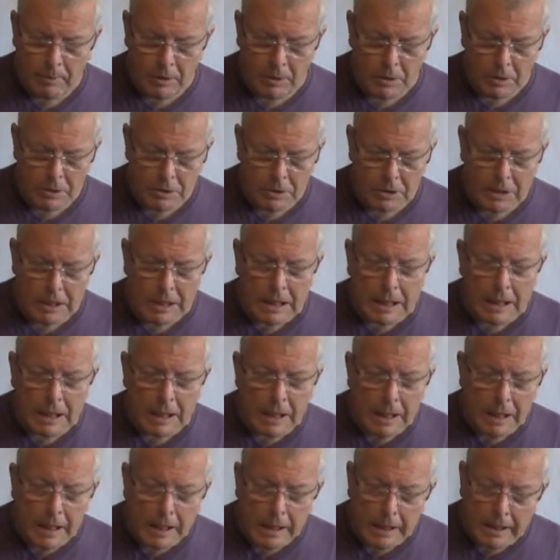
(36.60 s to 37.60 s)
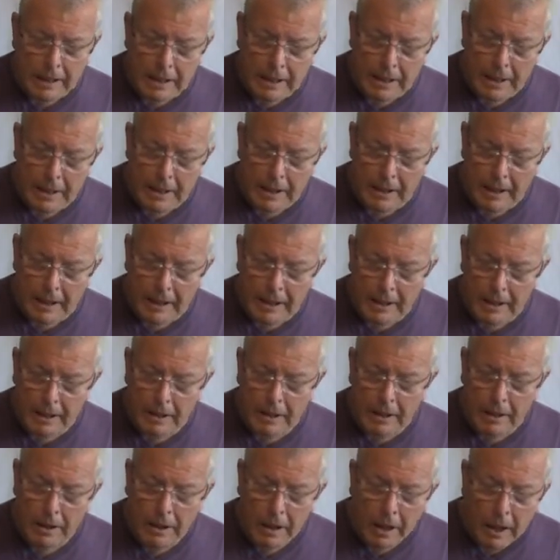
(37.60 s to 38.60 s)
because at the end of the day
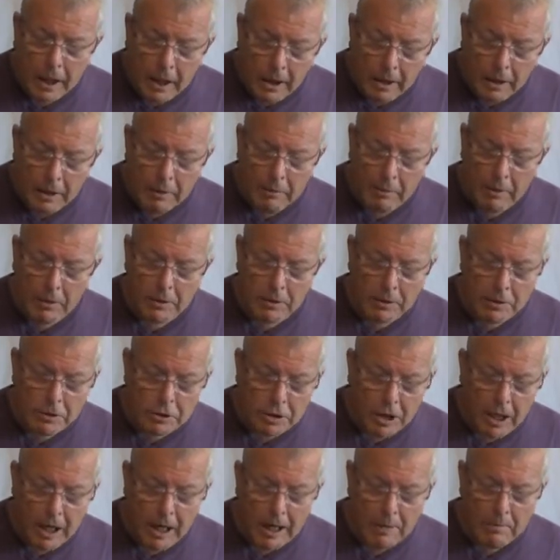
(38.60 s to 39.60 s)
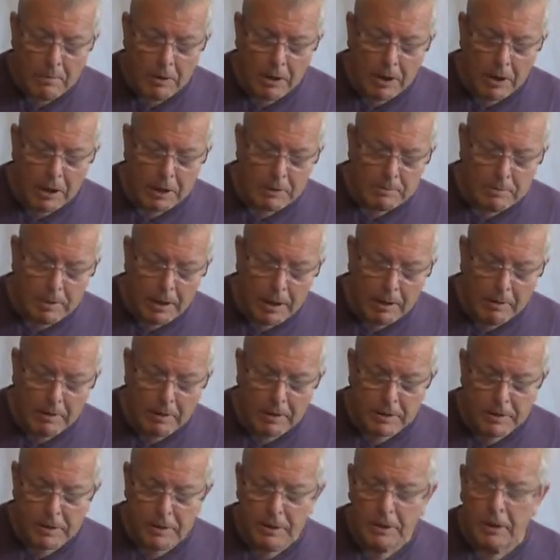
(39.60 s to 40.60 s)
I only want to share my
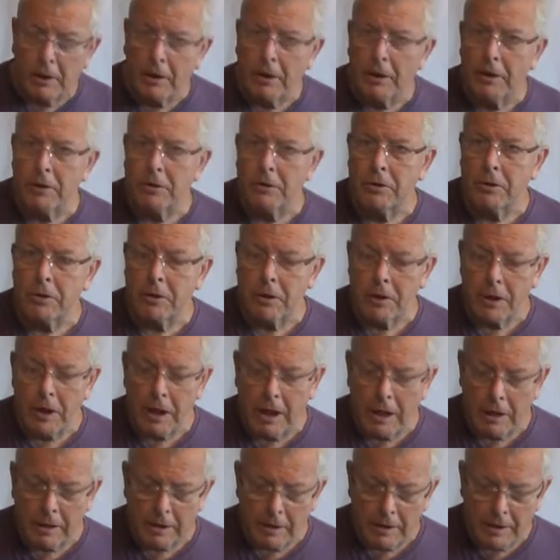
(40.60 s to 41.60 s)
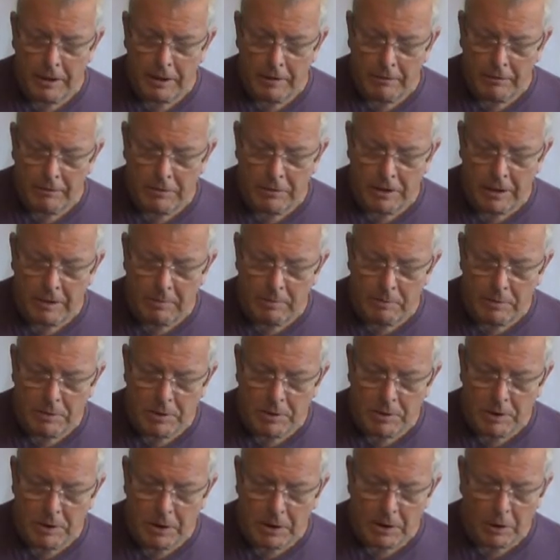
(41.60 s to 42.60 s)
experience and knowledge and give
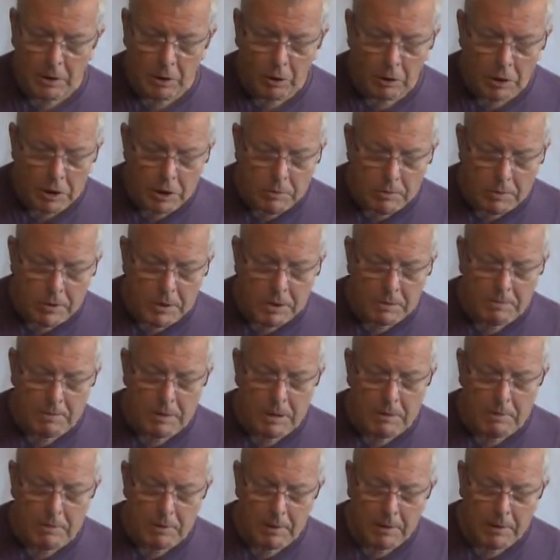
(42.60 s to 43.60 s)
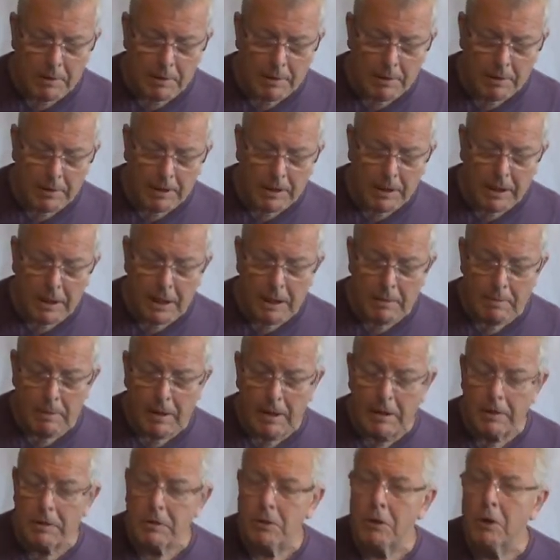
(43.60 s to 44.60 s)
tips and encouragement to people thinking
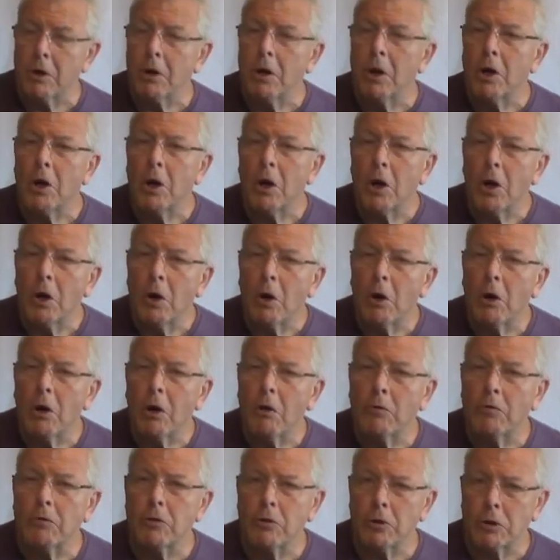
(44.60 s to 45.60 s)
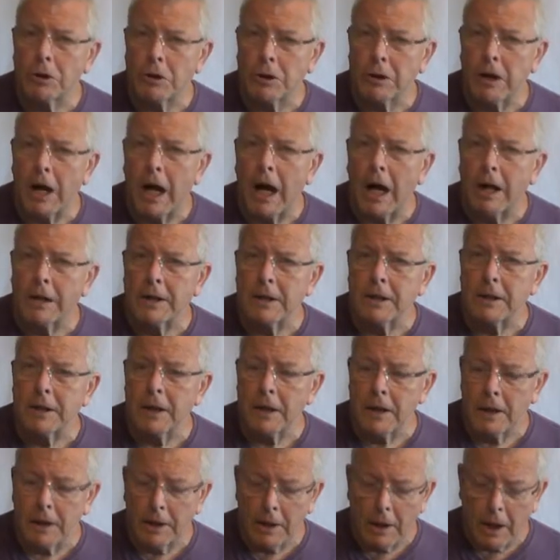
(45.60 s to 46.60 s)
about or have just
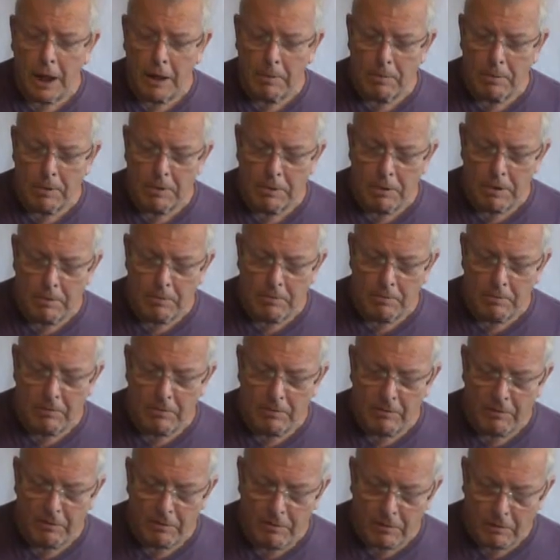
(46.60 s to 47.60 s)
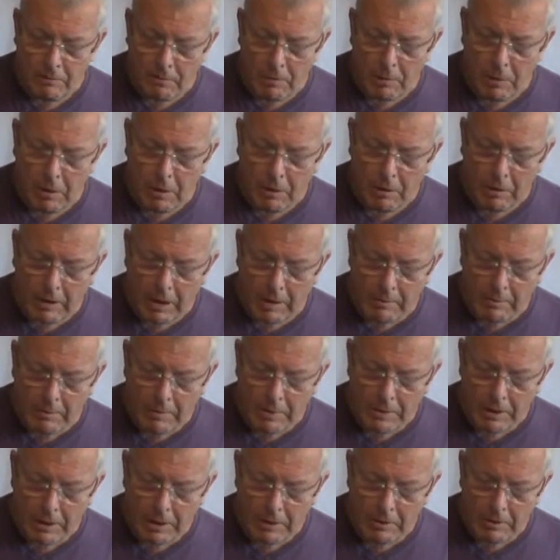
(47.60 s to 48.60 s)
started the Lipotrim program.
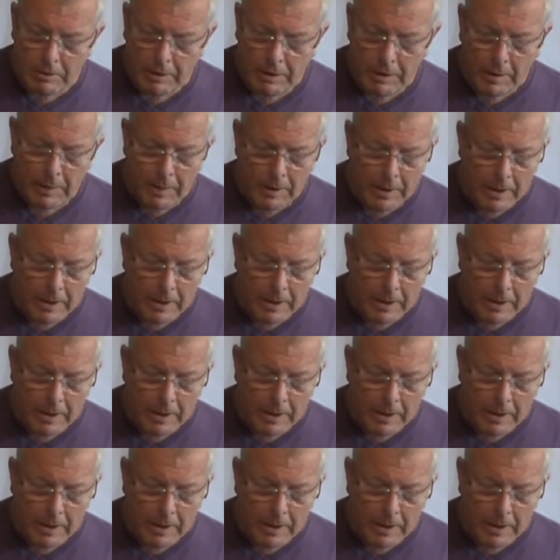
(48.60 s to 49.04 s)
So